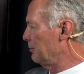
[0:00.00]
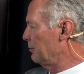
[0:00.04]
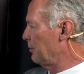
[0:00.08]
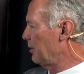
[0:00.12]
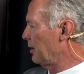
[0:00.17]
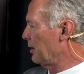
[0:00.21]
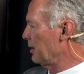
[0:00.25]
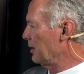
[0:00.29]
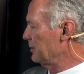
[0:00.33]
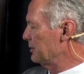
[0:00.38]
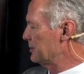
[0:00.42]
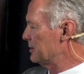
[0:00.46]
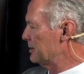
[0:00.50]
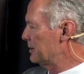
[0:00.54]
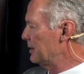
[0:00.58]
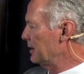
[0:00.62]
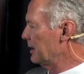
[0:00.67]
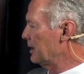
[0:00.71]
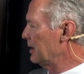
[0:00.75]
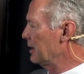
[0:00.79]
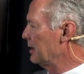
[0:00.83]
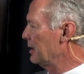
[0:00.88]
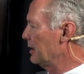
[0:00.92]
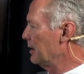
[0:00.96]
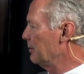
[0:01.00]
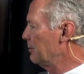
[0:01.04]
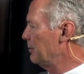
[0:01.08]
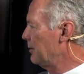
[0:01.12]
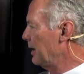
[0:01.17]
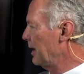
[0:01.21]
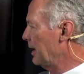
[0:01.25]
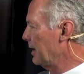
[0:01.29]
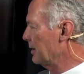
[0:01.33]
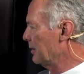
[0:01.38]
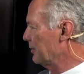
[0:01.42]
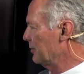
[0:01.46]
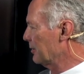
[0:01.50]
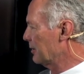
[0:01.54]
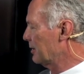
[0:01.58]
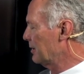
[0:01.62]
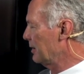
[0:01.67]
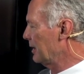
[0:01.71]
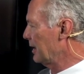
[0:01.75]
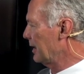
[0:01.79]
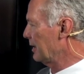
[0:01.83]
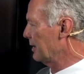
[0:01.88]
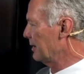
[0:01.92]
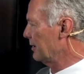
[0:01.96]
part sticking up out of the
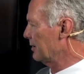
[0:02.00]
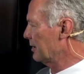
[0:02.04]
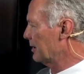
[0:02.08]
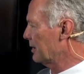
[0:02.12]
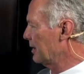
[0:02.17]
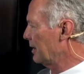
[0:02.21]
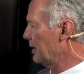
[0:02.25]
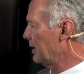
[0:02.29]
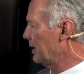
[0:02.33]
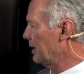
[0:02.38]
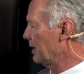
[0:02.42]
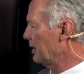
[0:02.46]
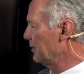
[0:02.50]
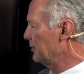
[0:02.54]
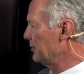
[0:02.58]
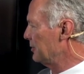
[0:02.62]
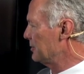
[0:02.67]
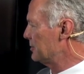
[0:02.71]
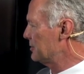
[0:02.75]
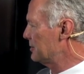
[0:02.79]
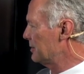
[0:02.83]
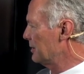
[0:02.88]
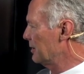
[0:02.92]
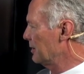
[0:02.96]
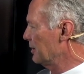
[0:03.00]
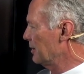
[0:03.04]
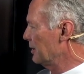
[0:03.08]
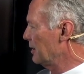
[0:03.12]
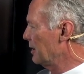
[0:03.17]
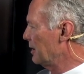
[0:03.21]
out of the canal and just sear it